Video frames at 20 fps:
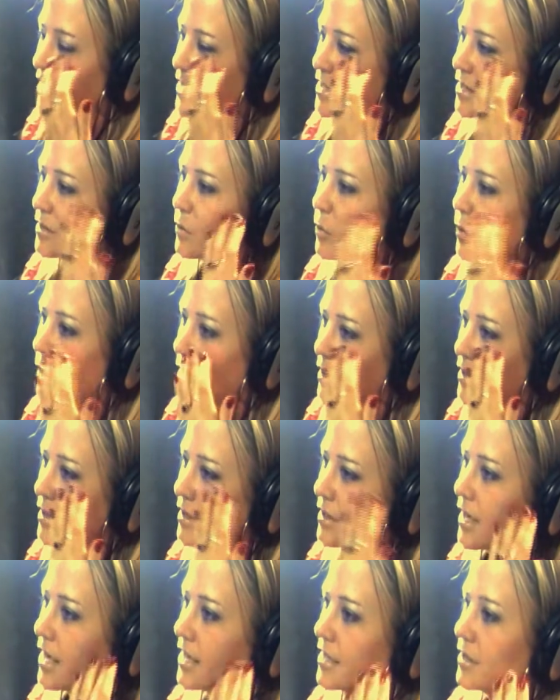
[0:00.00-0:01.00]
I didn't
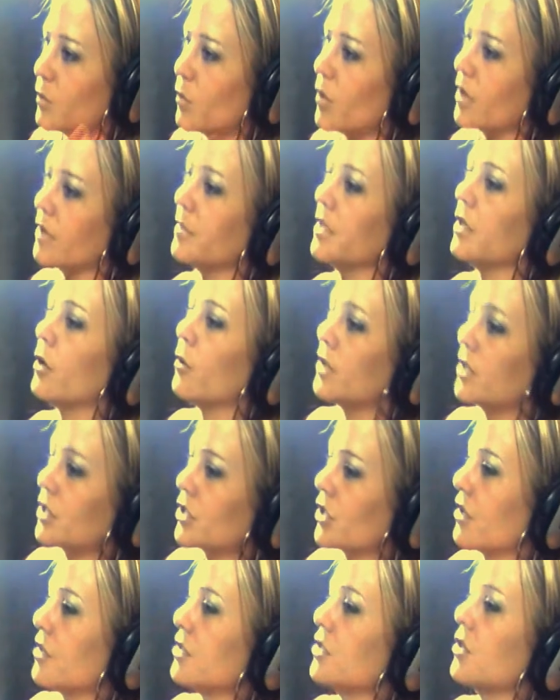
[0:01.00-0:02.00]
want to be going to
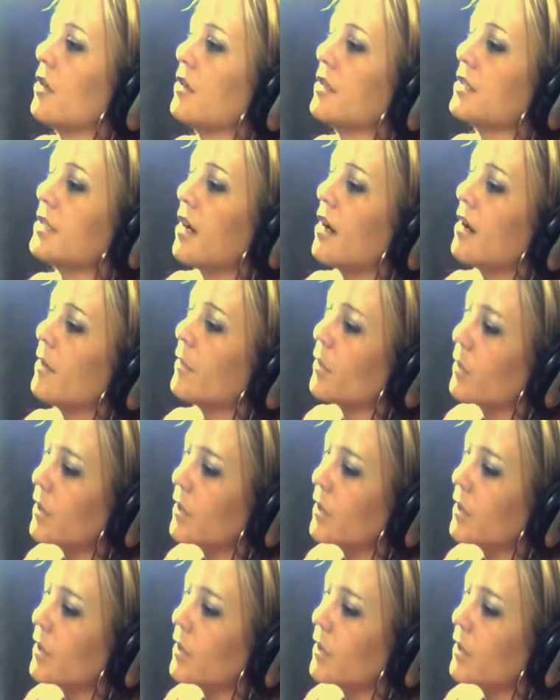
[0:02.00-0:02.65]
church all the time.